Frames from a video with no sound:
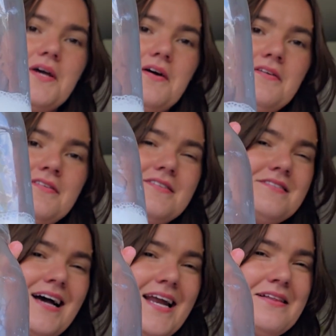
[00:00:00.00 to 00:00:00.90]
we go.
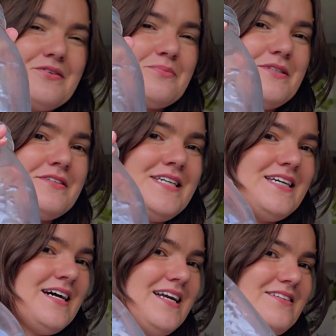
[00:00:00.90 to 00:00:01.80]
Kind of looks milky,
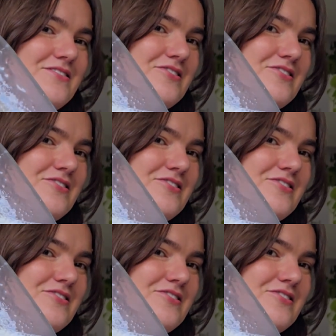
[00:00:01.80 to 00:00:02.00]
kind of looks